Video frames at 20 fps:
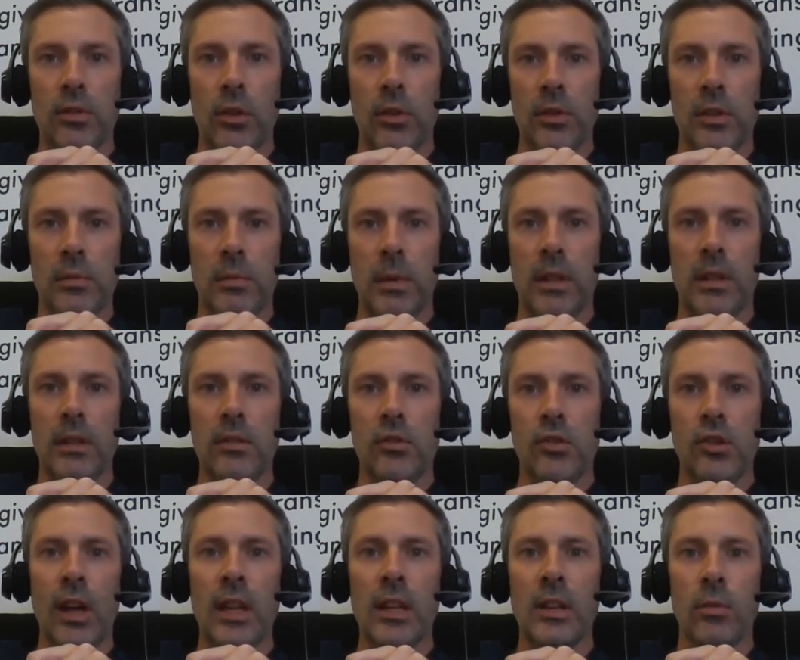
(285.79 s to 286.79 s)
John Smith is
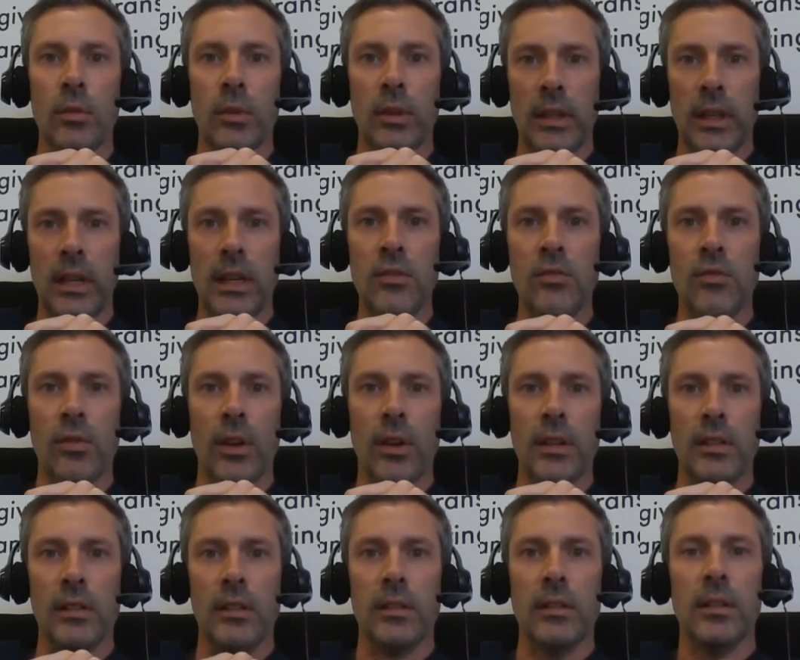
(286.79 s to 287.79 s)
genuinely
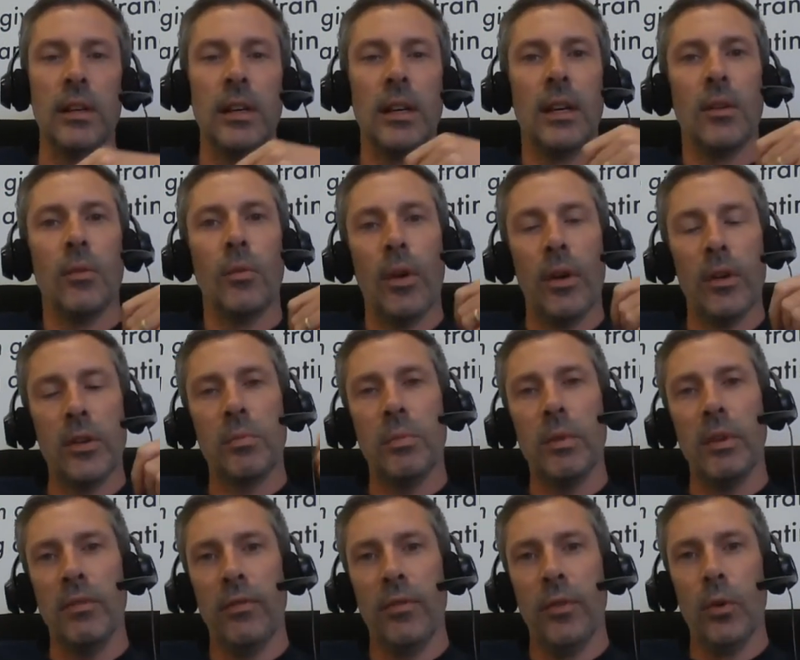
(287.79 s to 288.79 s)
interested, whereas
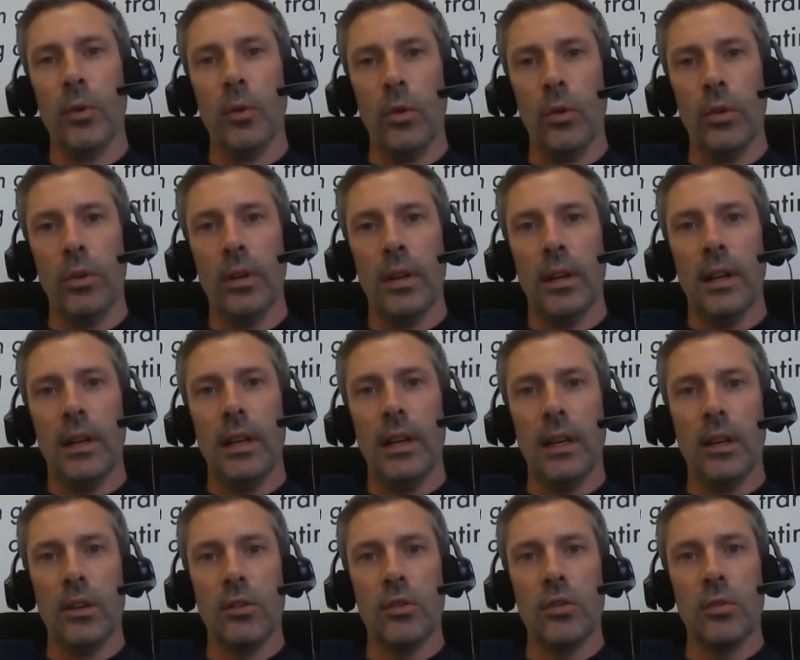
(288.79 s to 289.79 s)
before he
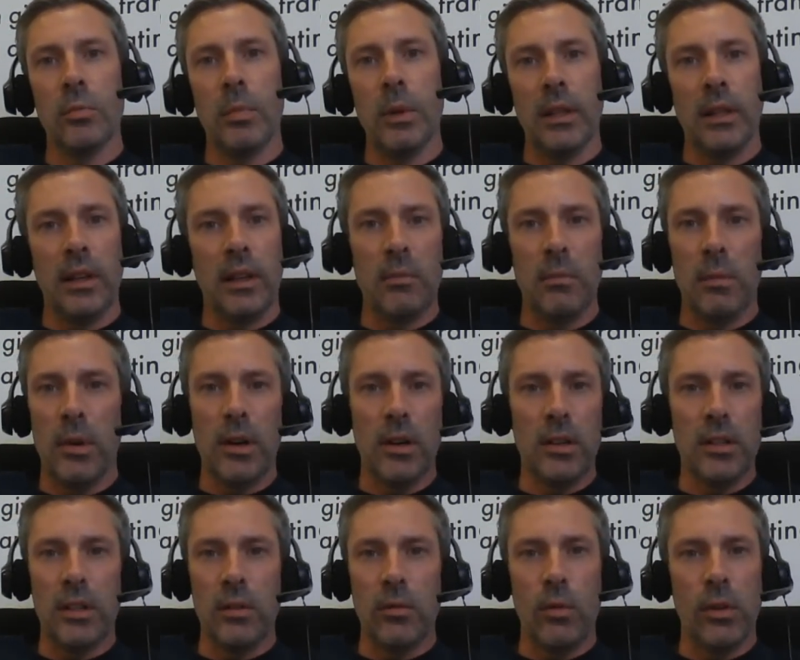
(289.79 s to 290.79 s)
could have just been like a
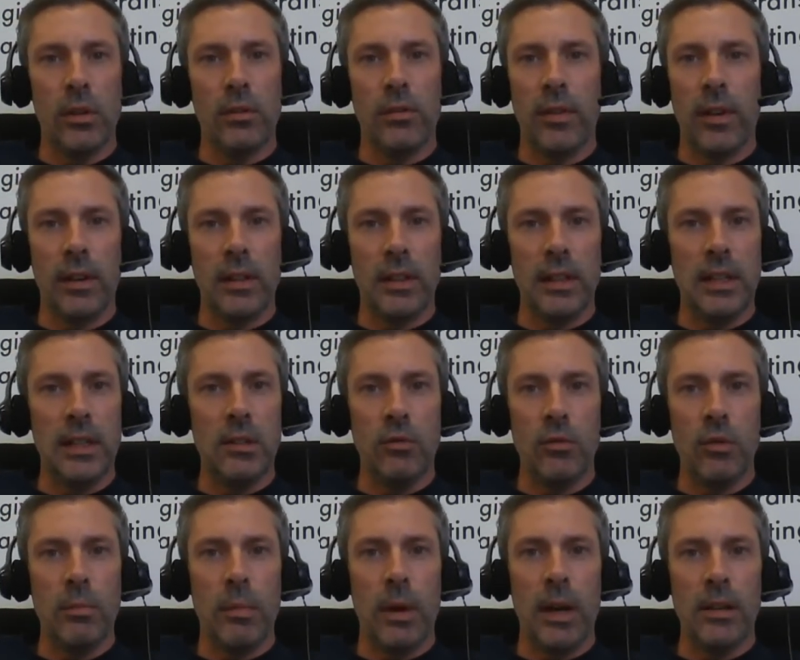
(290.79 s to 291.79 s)
marketing qualified lead,
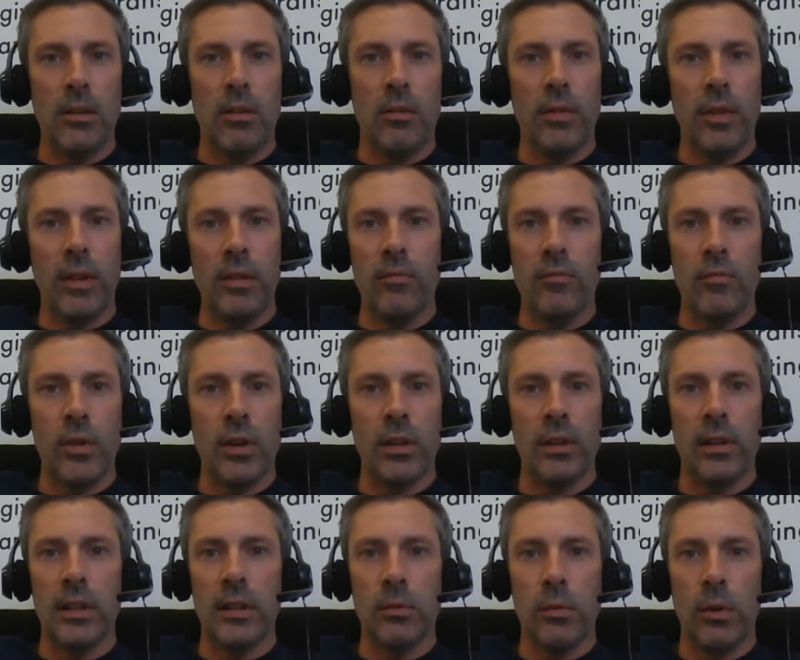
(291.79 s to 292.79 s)
or he might not have even
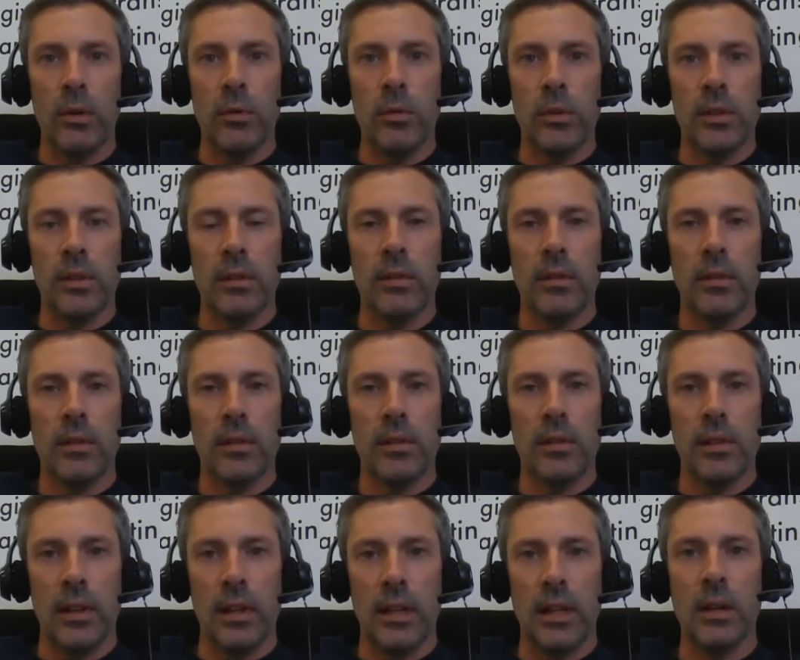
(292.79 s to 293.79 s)
realized what he was
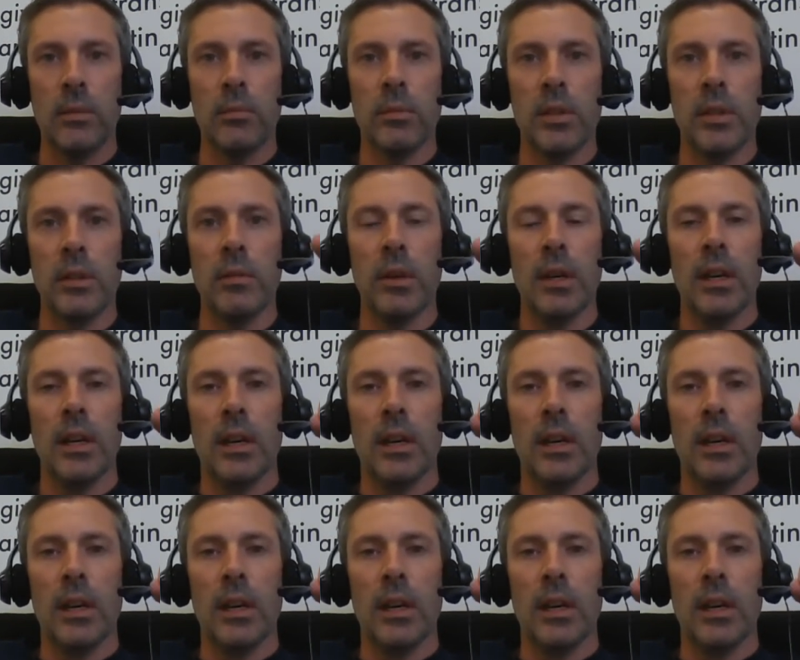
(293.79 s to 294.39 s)
signing up to.